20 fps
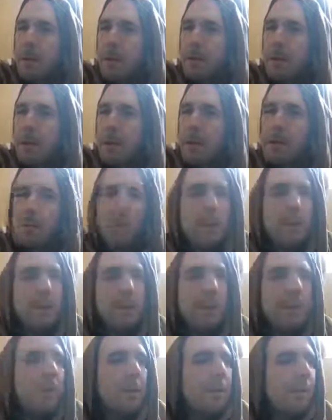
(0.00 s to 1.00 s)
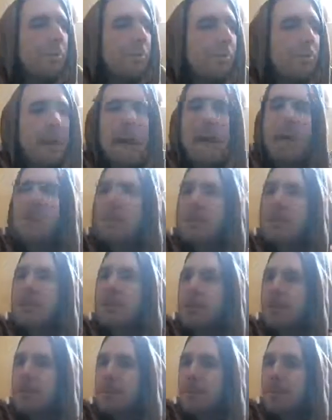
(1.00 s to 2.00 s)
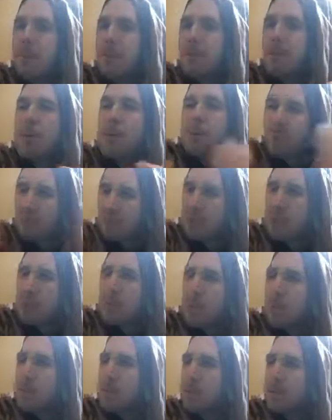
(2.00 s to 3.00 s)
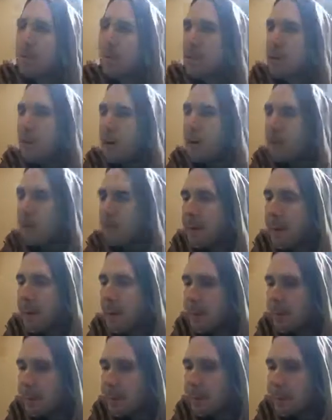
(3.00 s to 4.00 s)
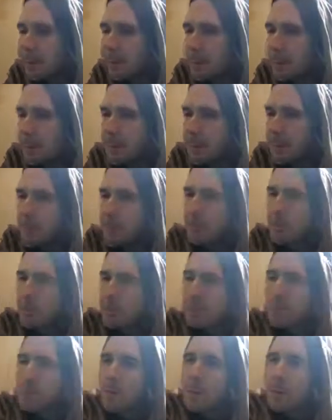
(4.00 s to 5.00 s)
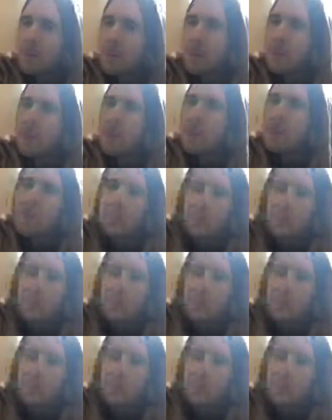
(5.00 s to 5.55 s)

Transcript: But when that passion, of course, Arjuna was not in the mode of passion. But just